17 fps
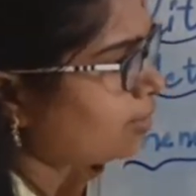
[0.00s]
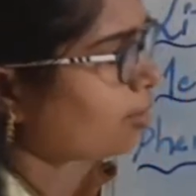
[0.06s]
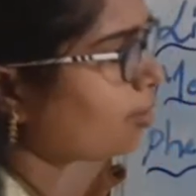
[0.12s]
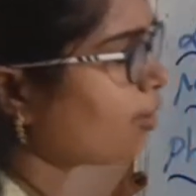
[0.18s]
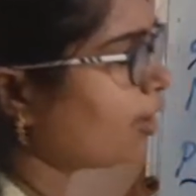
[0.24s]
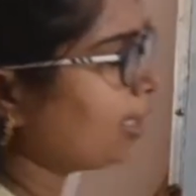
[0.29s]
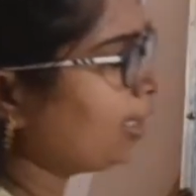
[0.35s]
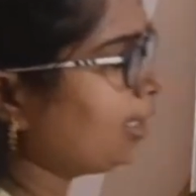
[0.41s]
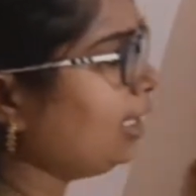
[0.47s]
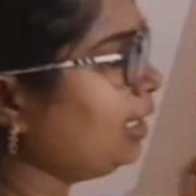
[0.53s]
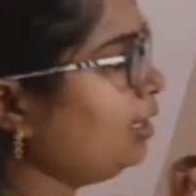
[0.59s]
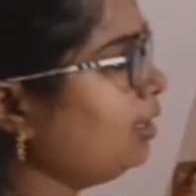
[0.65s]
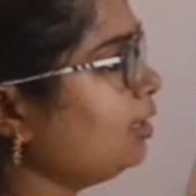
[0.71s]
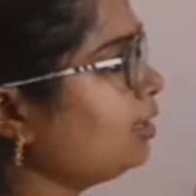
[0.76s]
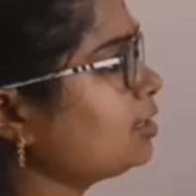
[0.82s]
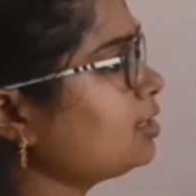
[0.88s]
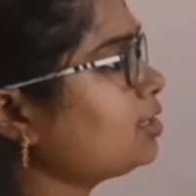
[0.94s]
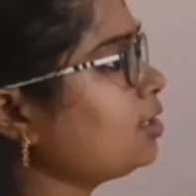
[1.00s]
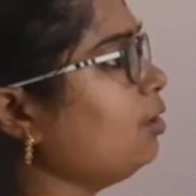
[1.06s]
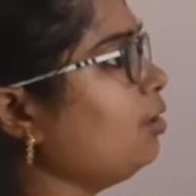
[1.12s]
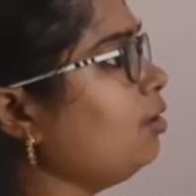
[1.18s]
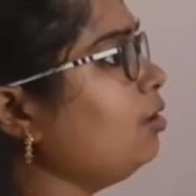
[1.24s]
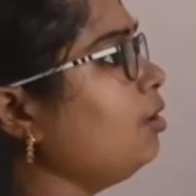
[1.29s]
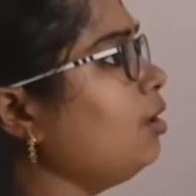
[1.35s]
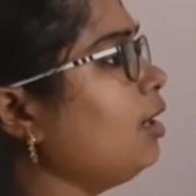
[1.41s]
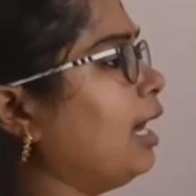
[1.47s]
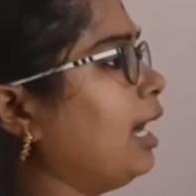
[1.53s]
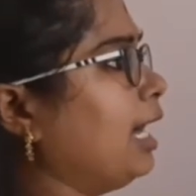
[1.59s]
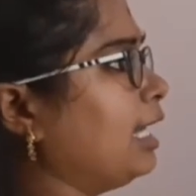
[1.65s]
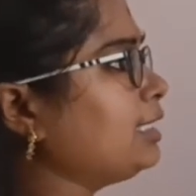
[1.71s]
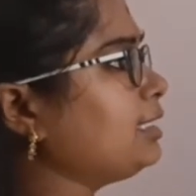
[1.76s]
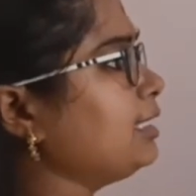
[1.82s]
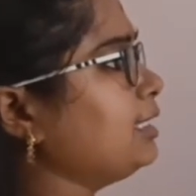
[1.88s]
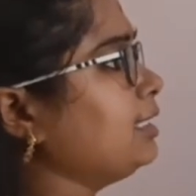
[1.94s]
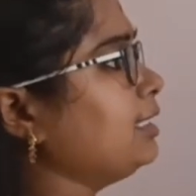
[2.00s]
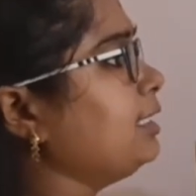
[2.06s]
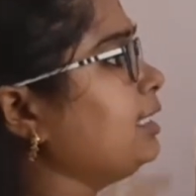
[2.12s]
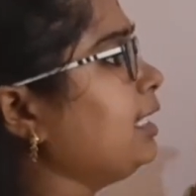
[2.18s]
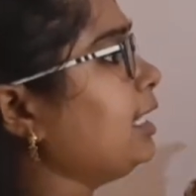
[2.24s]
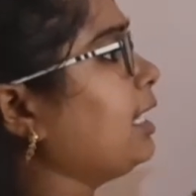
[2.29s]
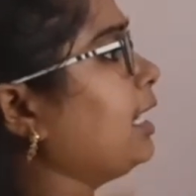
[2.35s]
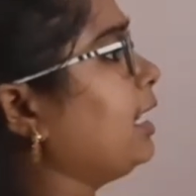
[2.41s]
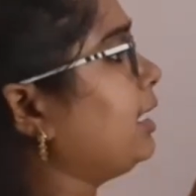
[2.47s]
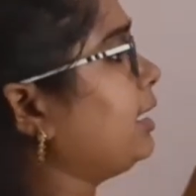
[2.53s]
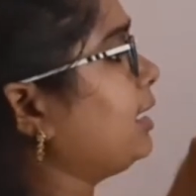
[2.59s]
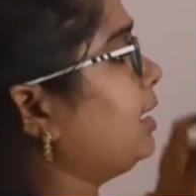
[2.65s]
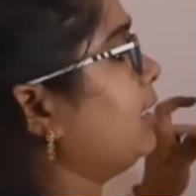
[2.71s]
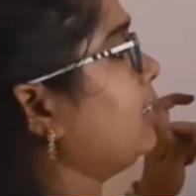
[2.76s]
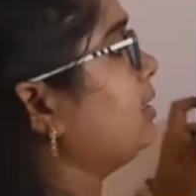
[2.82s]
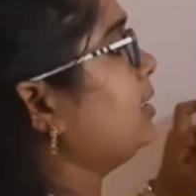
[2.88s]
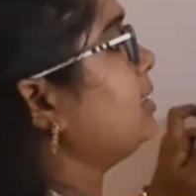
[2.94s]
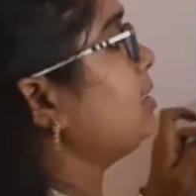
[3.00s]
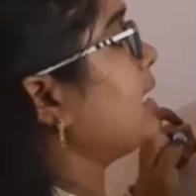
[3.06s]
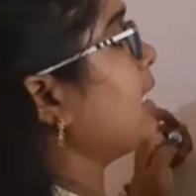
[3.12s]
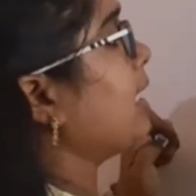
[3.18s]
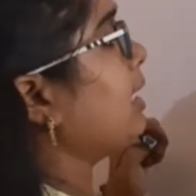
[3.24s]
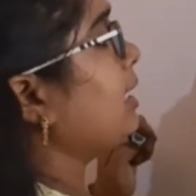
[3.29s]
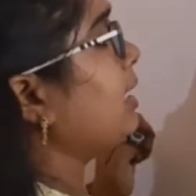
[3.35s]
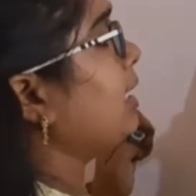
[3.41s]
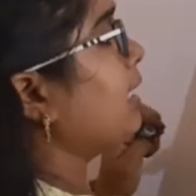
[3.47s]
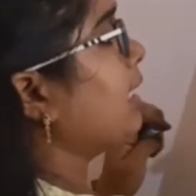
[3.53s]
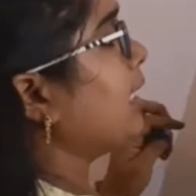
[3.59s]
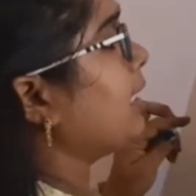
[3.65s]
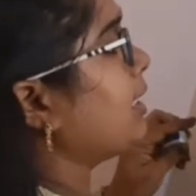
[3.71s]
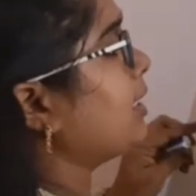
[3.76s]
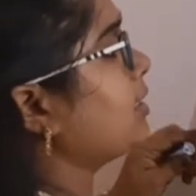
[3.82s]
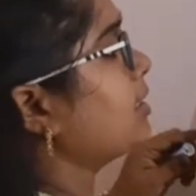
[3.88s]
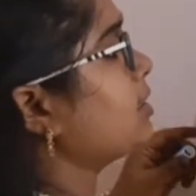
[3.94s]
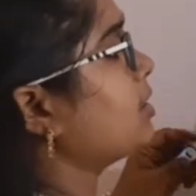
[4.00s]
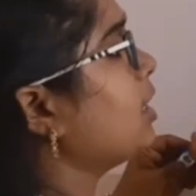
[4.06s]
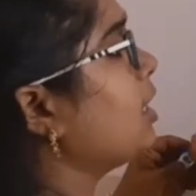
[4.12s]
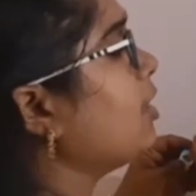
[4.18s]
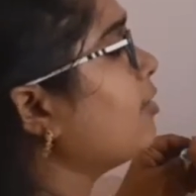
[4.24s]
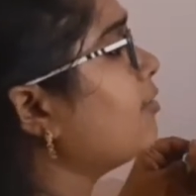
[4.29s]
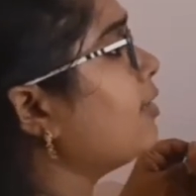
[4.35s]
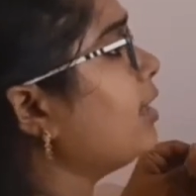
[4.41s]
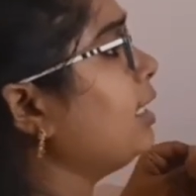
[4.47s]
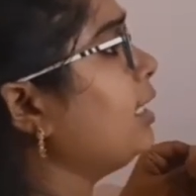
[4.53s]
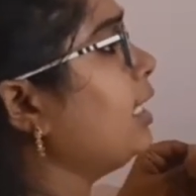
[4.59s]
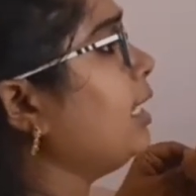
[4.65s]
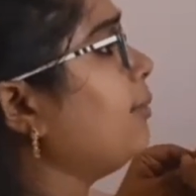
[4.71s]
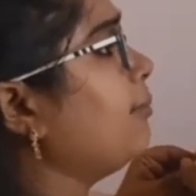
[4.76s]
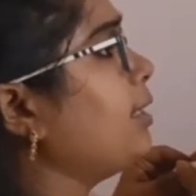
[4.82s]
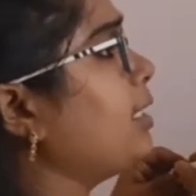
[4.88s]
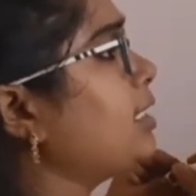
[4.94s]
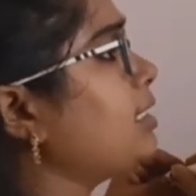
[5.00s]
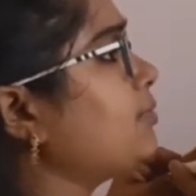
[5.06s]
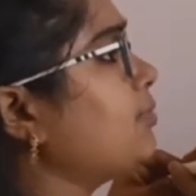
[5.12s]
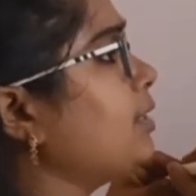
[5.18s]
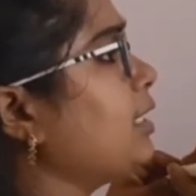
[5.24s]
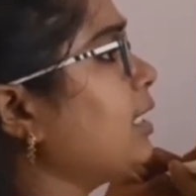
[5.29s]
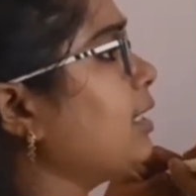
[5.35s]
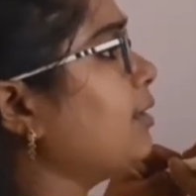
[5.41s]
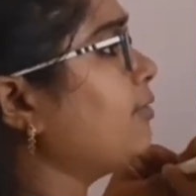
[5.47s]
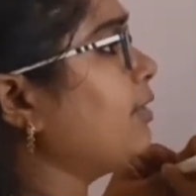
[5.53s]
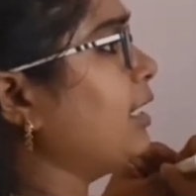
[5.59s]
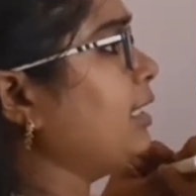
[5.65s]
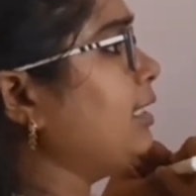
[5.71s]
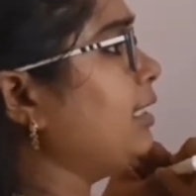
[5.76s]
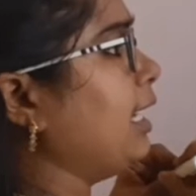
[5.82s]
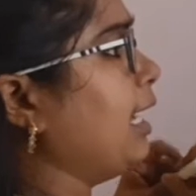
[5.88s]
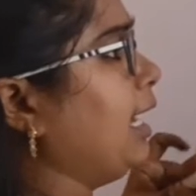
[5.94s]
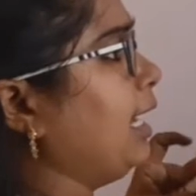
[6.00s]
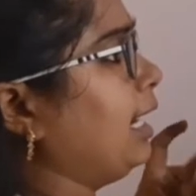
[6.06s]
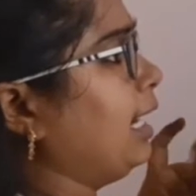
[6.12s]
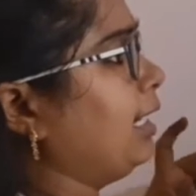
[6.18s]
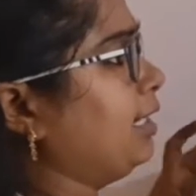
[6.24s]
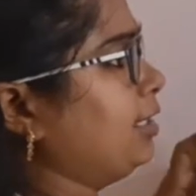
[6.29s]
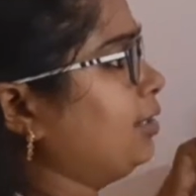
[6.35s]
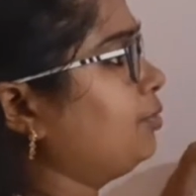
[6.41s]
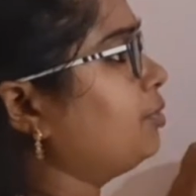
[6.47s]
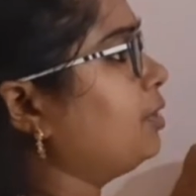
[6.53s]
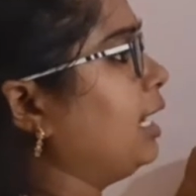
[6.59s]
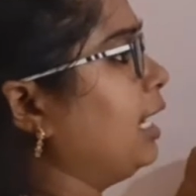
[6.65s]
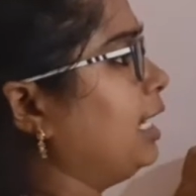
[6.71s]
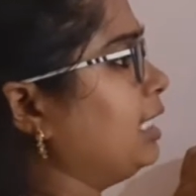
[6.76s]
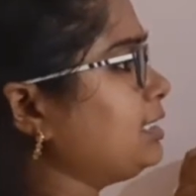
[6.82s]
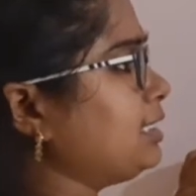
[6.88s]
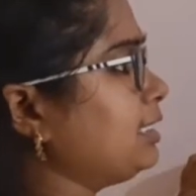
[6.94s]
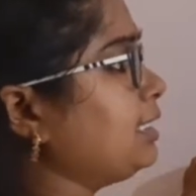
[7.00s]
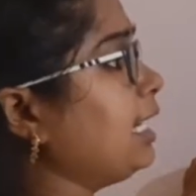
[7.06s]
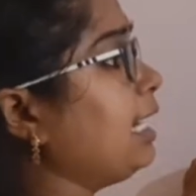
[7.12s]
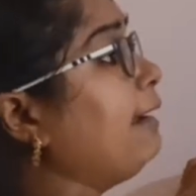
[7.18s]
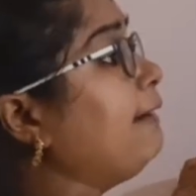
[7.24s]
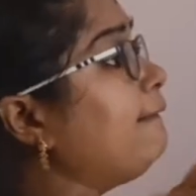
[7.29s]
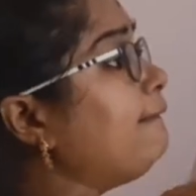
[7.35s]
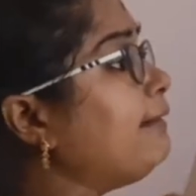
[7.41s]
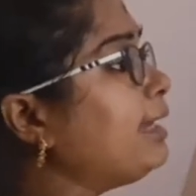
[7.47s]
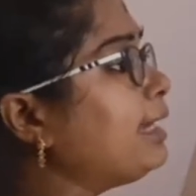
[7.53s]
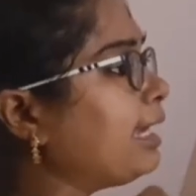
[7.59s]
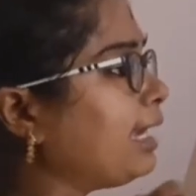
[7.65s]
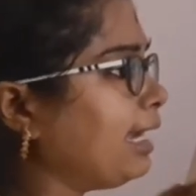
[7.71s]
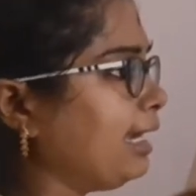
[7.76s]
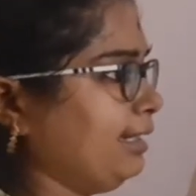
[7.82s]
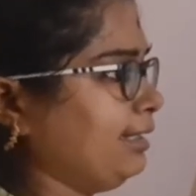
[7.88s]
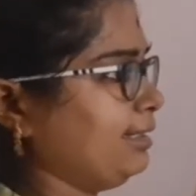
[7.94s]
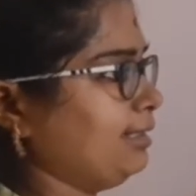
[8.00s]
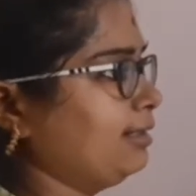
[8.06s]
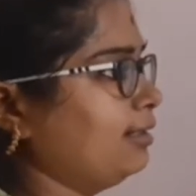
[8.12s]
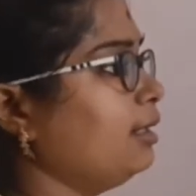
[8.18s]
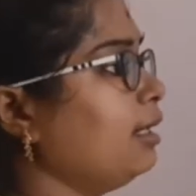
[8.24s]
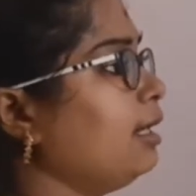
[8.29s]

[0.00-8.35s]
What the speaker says: Got it? So, acid indicator, these are indicators. When they mix with, when they are added to the acid, they indicate by